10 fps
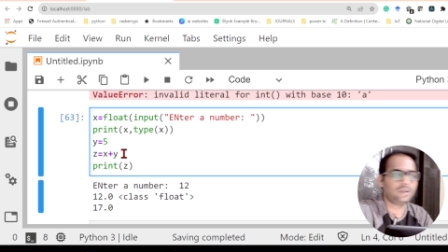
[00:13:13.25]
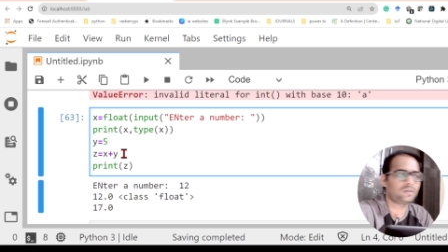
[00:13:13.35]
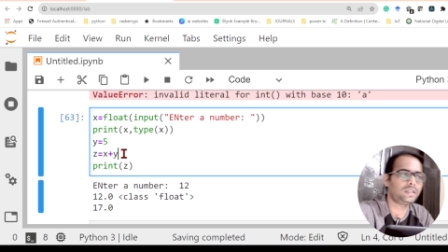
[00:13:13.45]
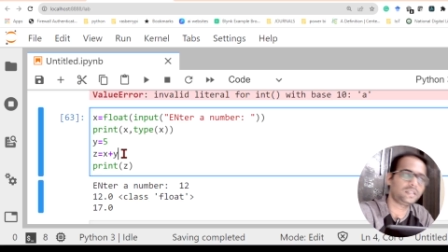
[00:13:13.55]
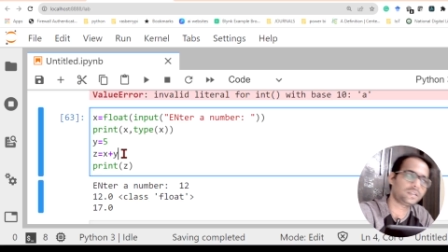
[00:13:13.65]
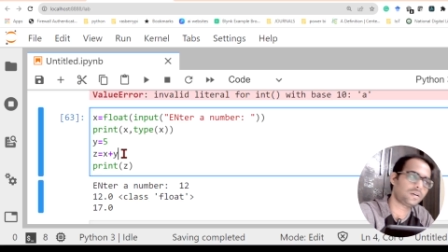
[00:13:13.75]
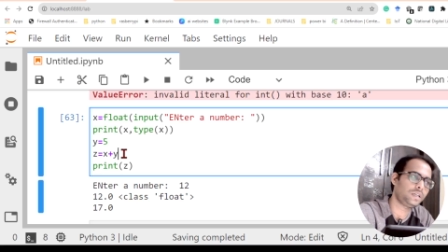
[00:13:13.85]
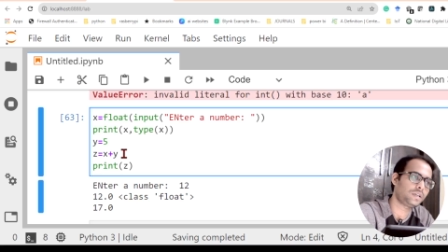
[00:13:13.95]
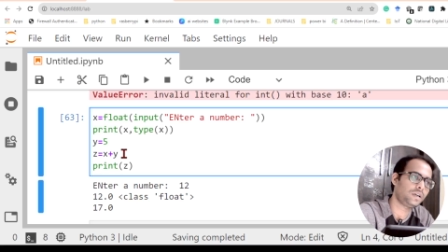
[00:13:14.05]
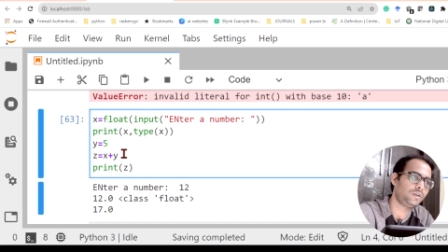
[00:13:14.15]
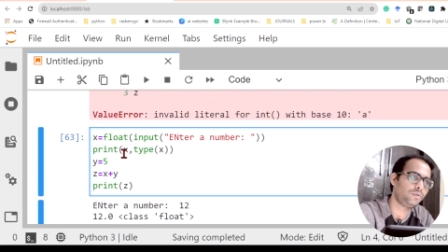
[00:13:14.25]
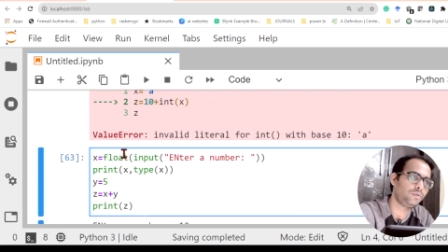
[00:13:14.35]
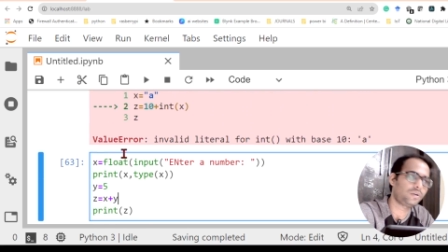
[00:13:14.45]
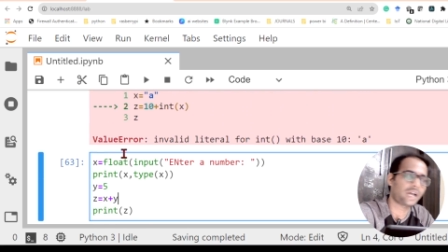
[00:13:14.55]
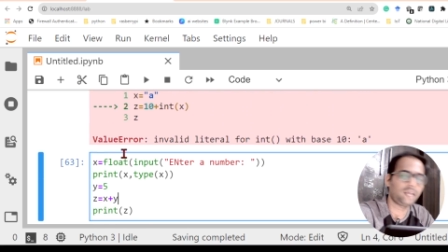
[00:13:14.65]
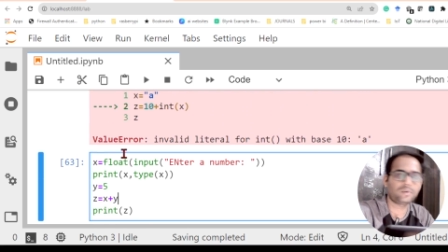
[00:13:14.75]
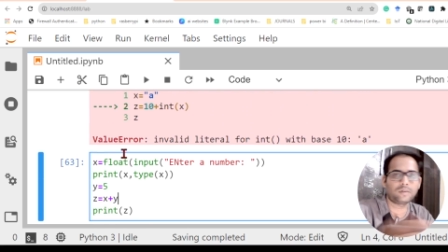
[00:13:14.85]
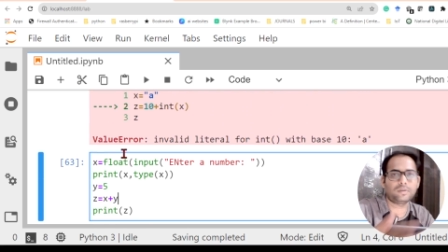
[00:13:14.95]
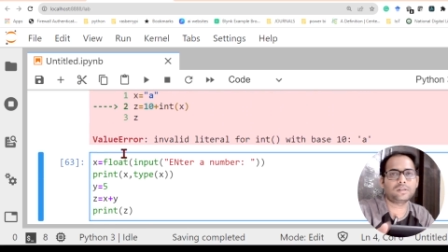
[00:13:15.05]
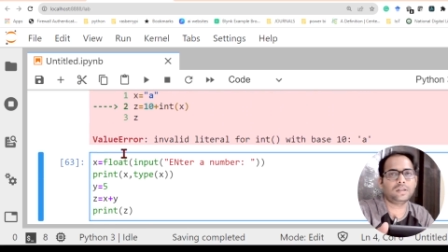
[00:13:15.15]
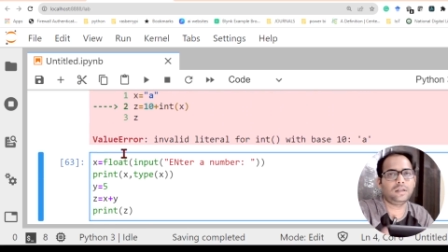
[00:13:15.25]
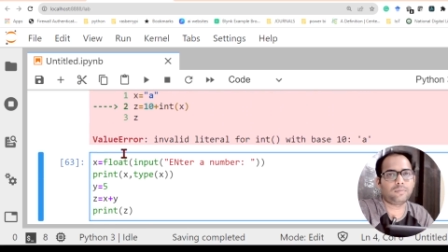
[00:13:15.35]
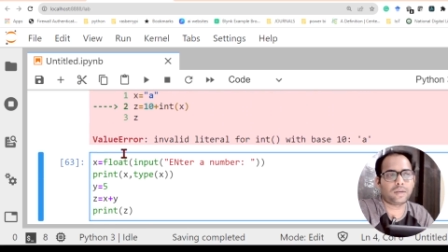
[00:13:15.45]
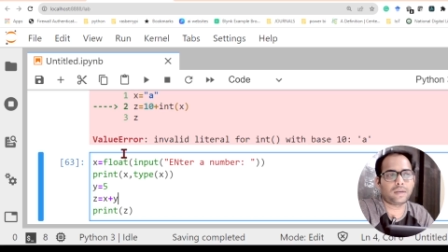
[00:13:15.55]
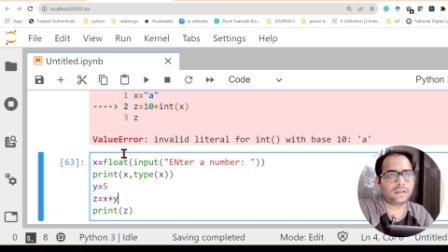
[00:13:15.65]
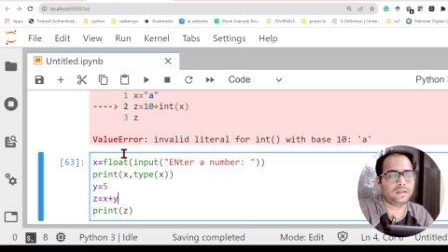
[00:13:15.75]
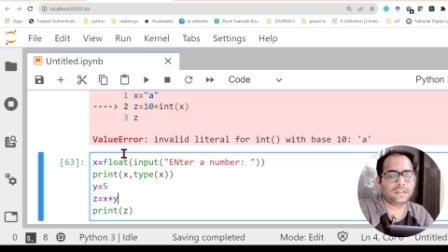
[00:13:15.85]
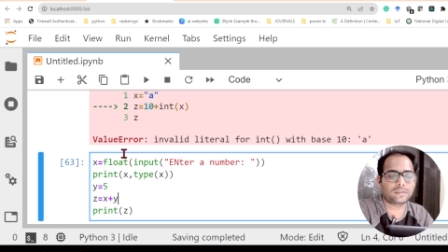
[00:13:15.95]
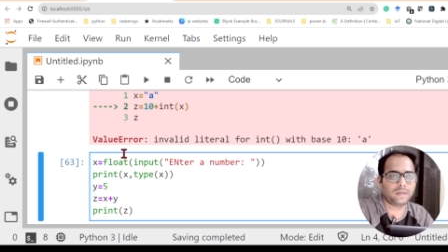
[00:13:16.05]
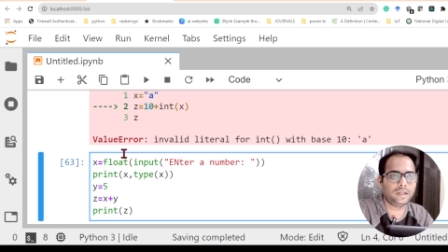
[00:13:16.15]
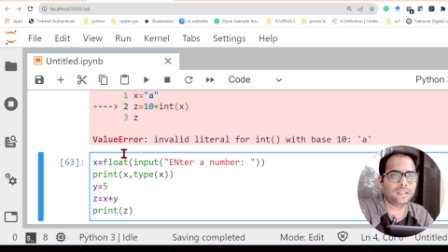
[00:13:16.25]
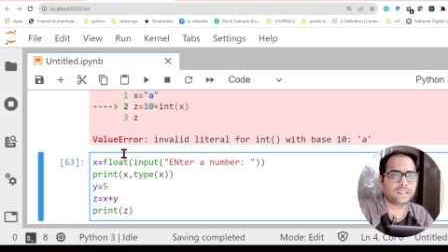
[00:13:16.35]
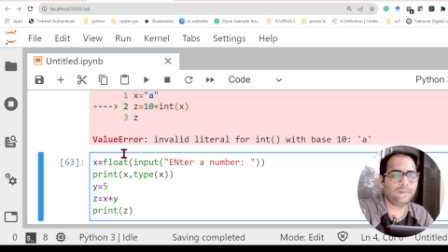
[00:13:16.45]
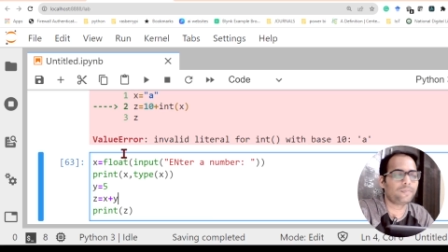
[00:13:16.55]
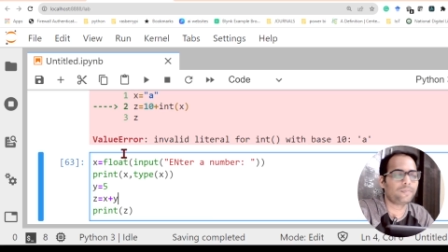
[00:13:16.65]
So this is how you can do type conversion in Python. It's very easy,